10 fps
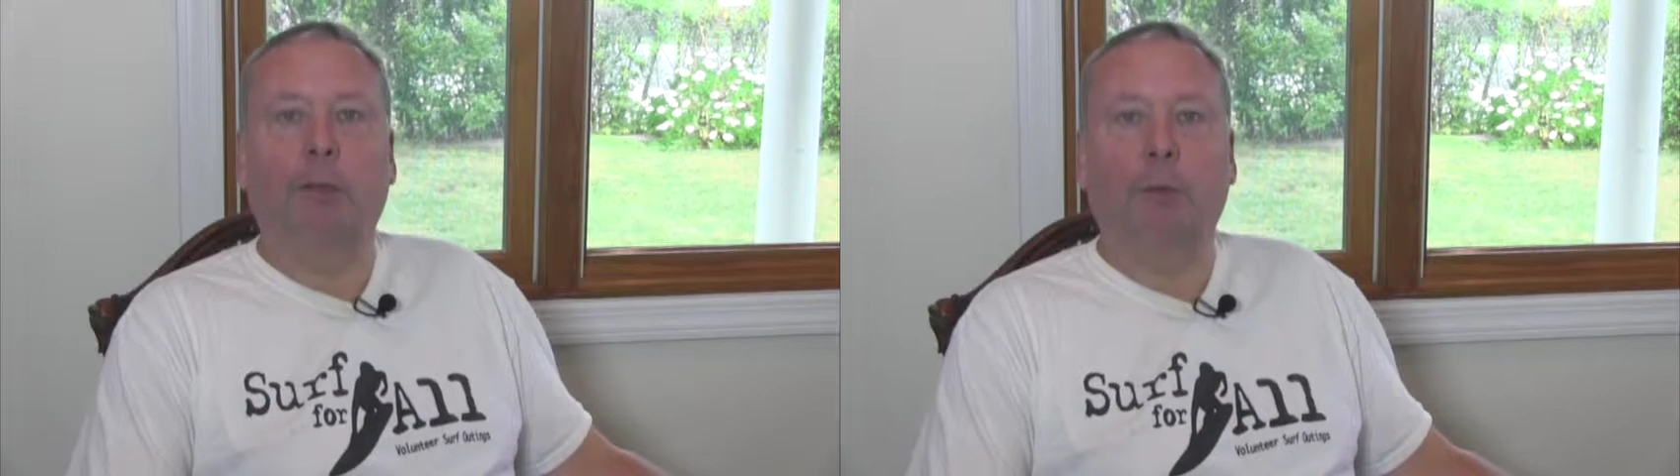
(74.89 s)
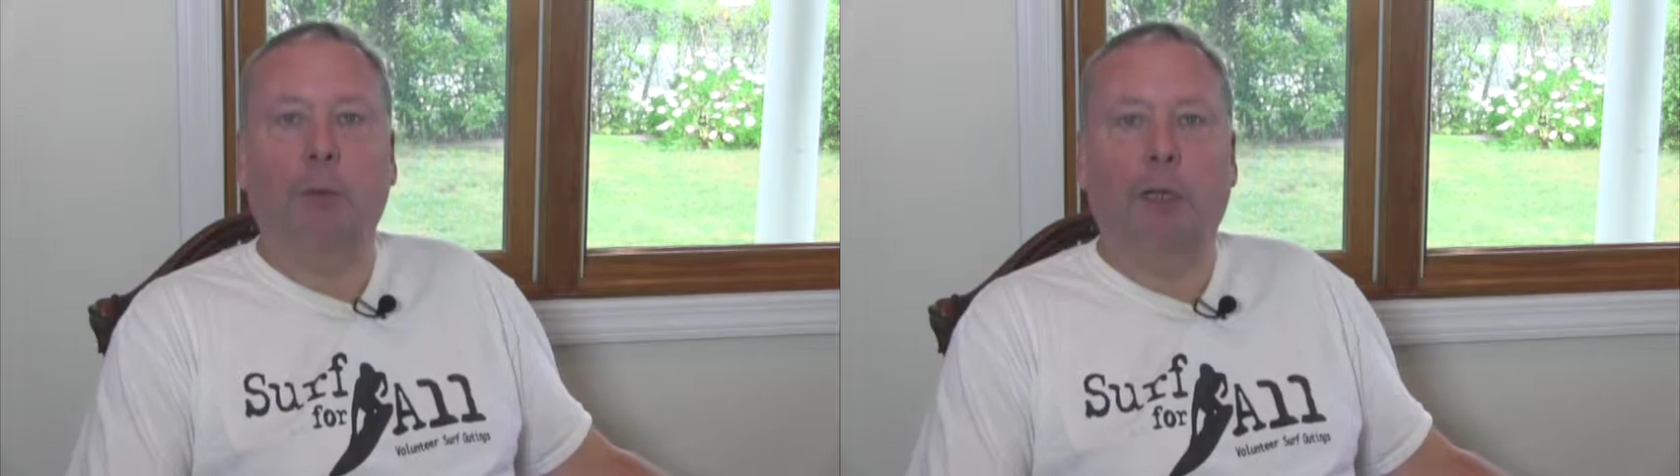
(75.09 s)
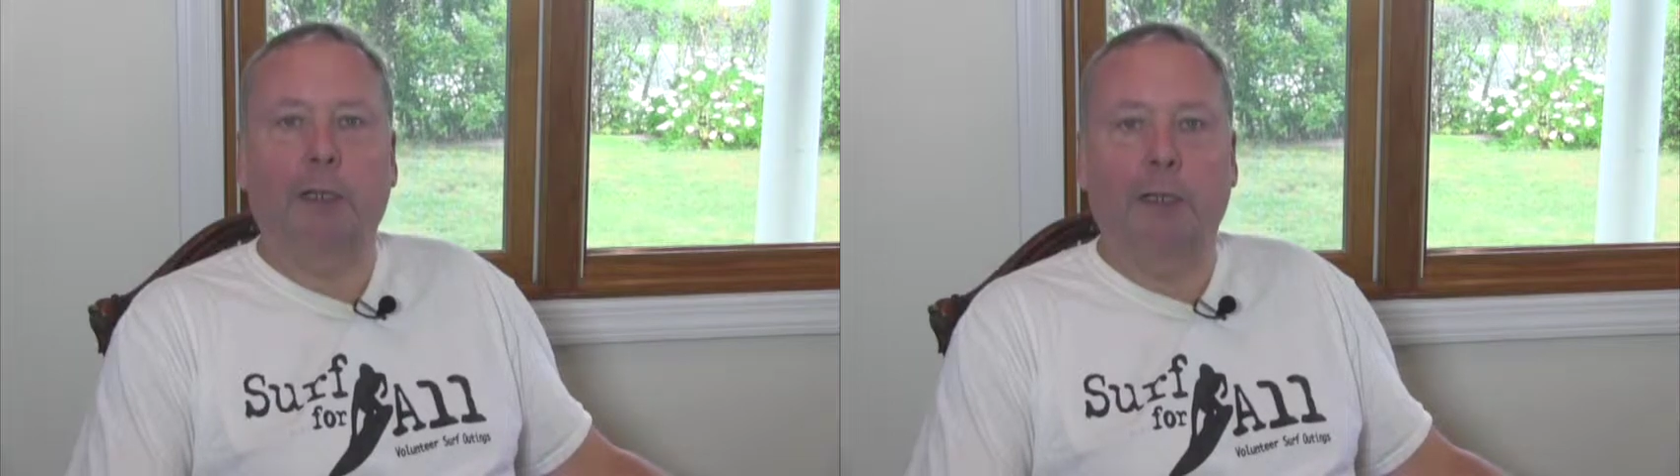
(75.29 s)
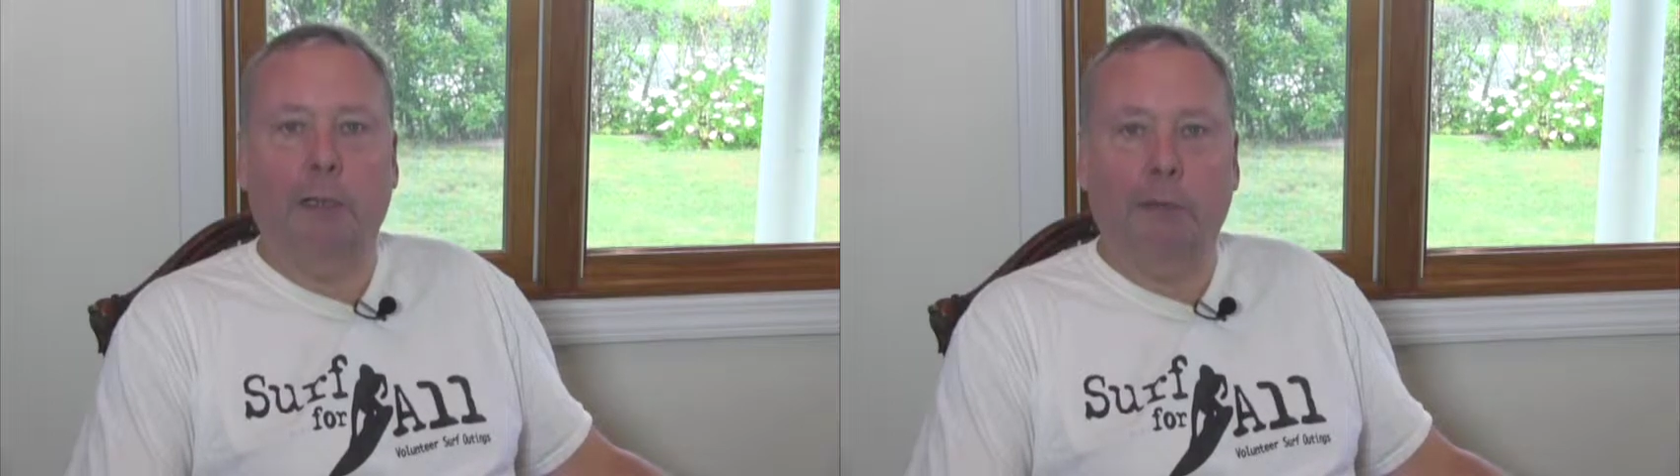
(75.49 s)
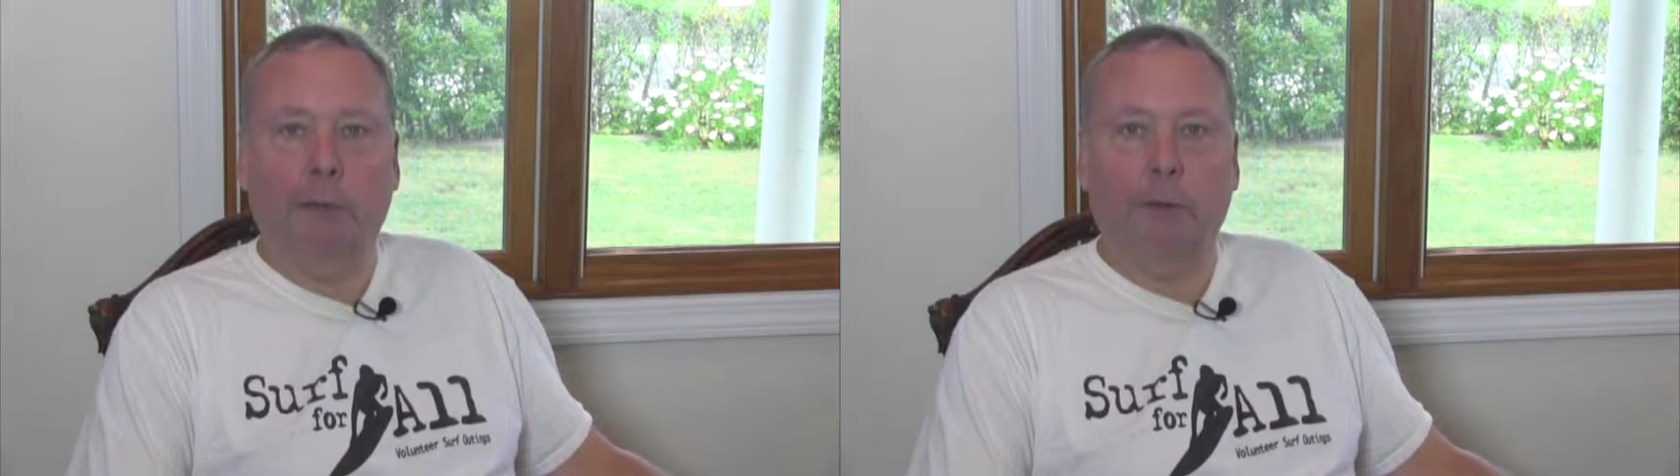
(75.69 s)
who had
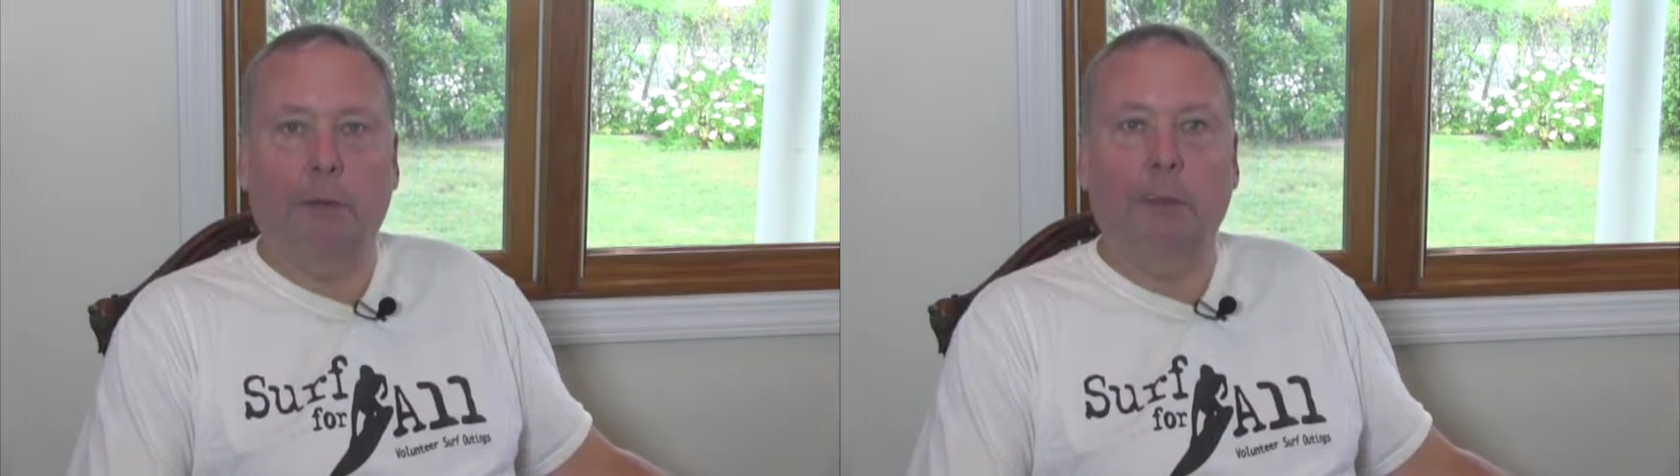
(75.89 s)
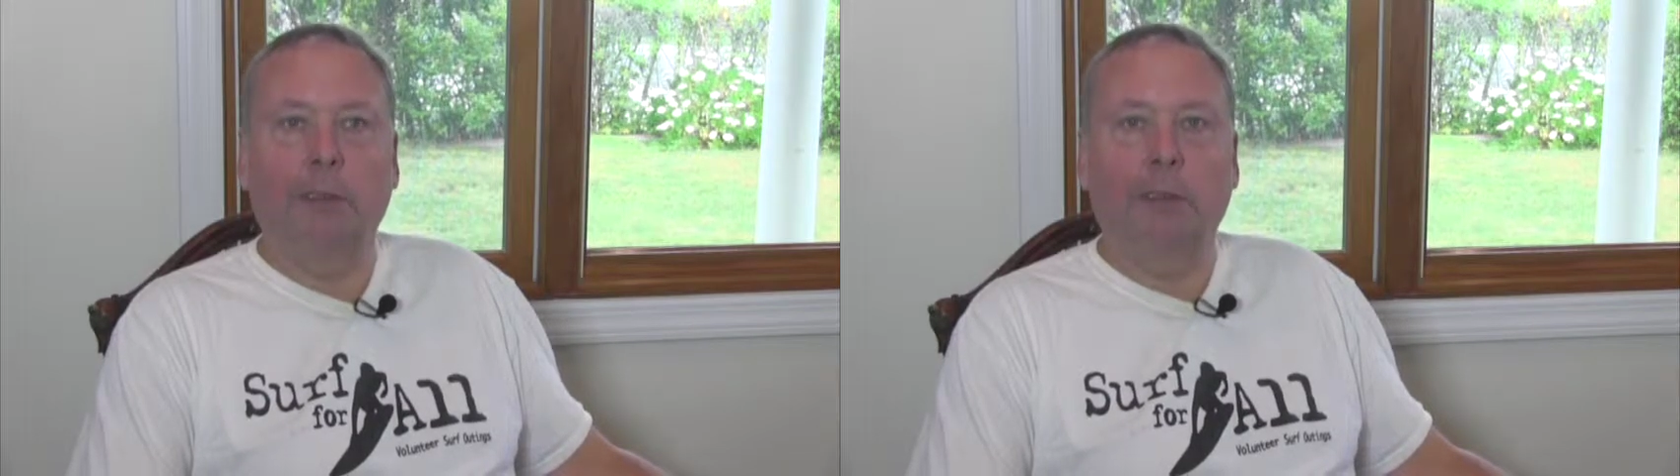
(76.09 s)
never